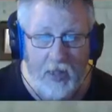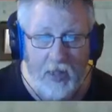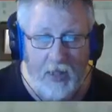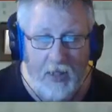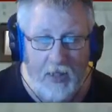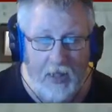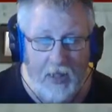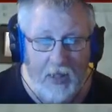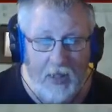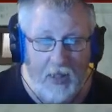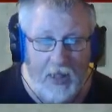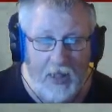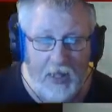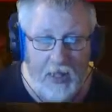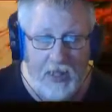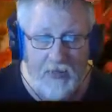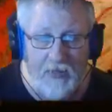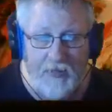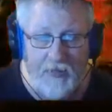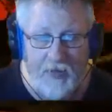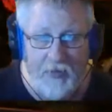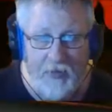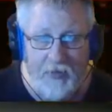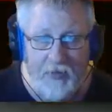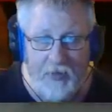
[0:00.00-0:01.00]
there. Let's have
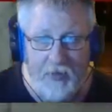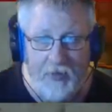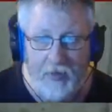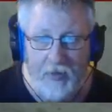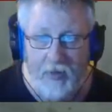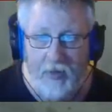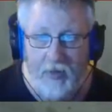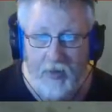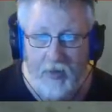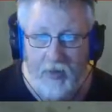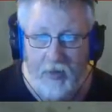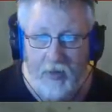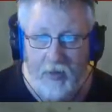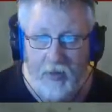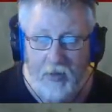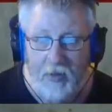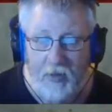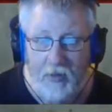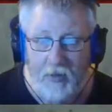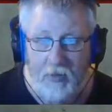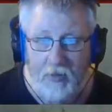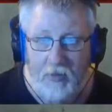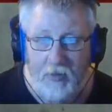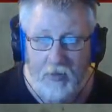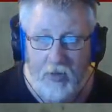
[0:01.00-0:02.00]
a look.
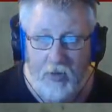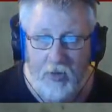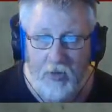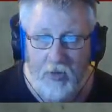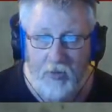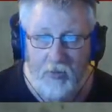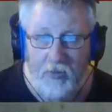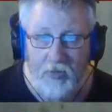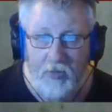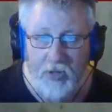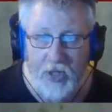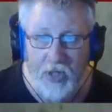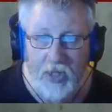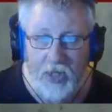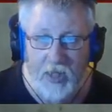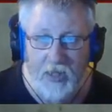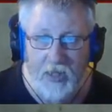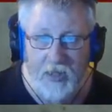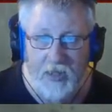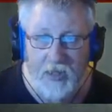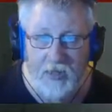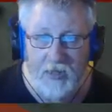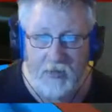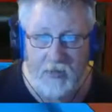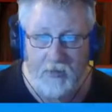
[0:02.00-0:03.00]
No, no
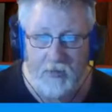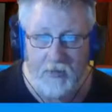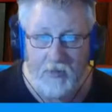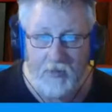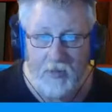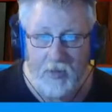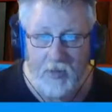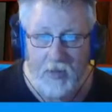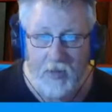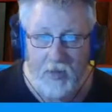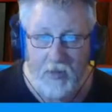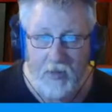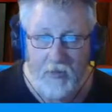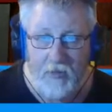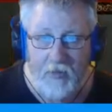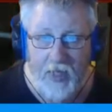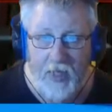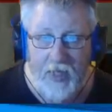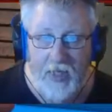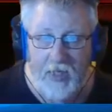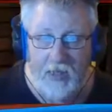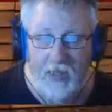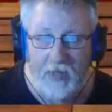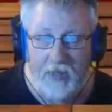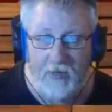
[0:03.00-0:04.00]
chance.
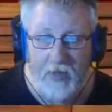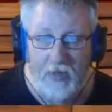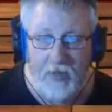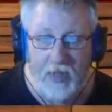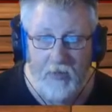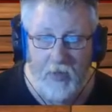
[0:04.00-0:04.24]
Right, so here we